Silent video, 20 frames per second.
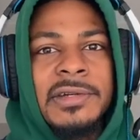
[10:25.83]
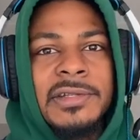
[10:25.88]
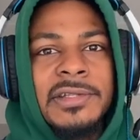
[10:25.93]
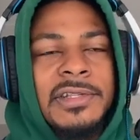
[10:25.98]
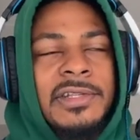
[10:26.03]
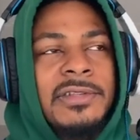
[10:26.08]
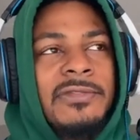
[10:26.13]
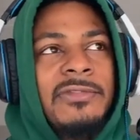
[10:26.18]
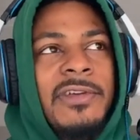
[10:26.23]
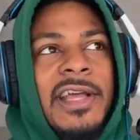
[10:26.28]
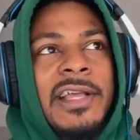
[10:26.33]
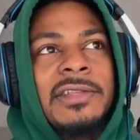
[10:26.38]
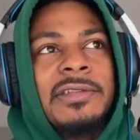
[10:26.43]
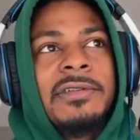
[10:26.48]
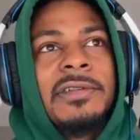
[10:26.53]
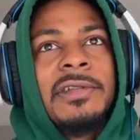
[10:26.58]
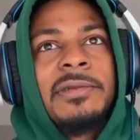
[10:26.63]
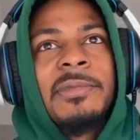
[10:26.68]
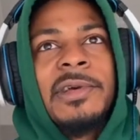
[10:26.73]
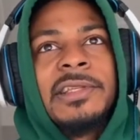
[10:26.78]
This shit's faster
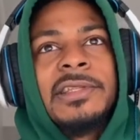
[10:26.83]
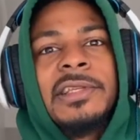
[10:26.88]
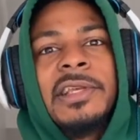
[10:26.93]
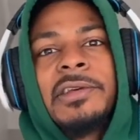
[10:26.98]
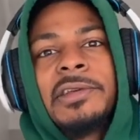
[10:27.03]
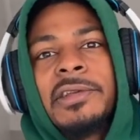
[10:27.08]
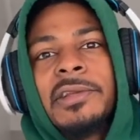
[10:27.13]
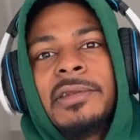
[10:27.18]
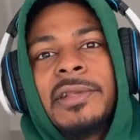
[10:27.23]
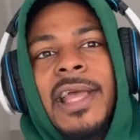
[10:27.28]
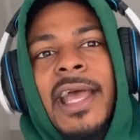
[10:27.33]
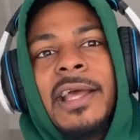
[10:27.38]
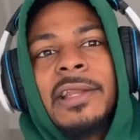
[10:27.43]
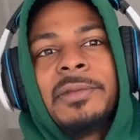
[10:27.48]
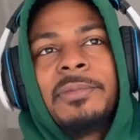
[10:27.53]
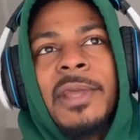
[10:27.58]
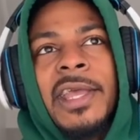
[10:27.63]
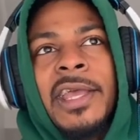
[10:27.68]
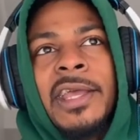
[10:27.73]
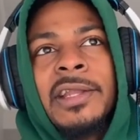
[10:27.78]
than my cellular data,
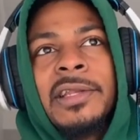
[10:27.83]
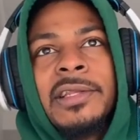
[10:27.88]
man.